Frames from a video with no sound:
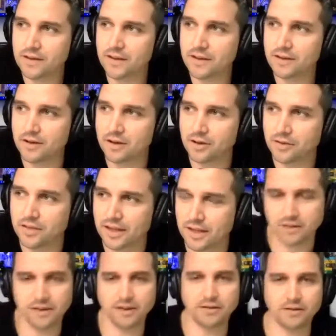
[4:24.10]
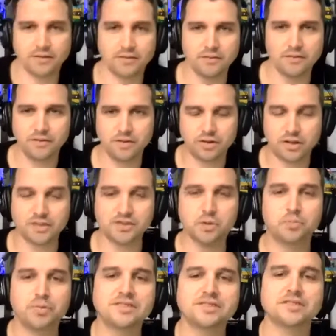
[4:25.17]
then because your
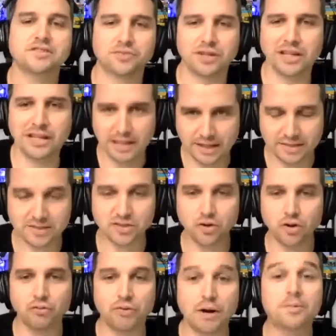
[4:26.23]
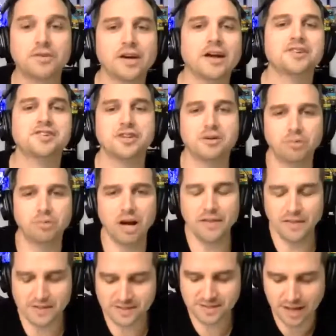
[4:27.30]
business really is your reputation and
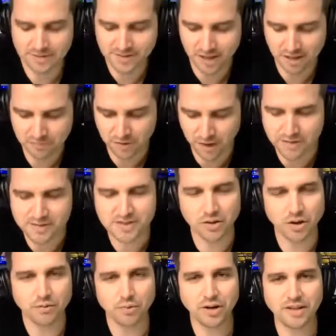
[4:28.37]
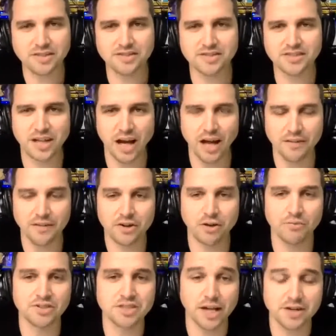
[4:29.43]
brand that stands out in front. So I wanted to start the
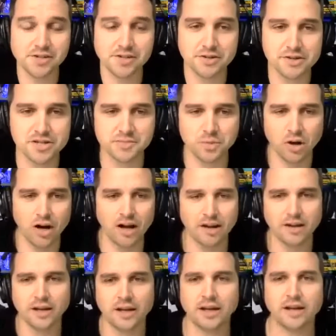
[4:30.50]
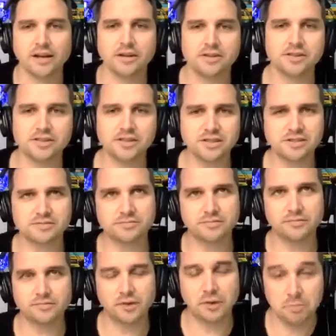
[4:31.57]
conversation just by just
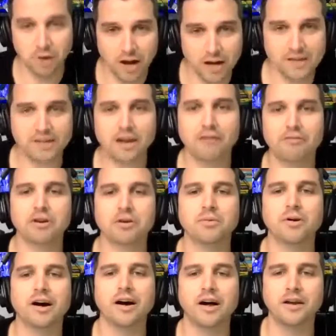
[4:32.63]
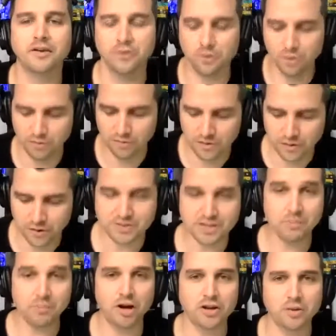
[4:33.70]
reminding everyone, or for those
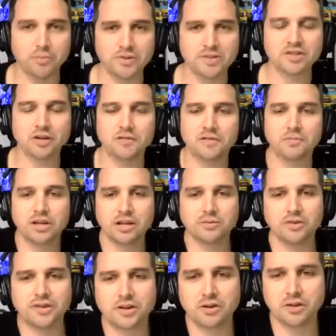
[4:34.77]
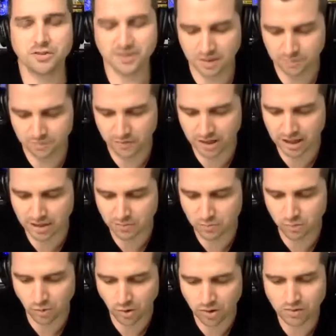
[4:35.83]
that might not be so familiar with the concept, really
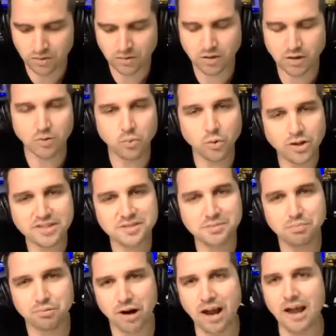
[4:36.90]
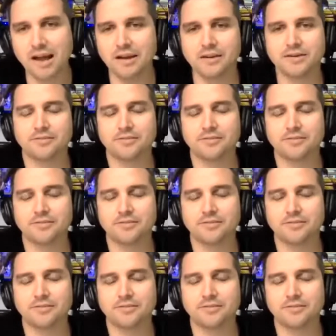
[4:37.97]
what is a brand?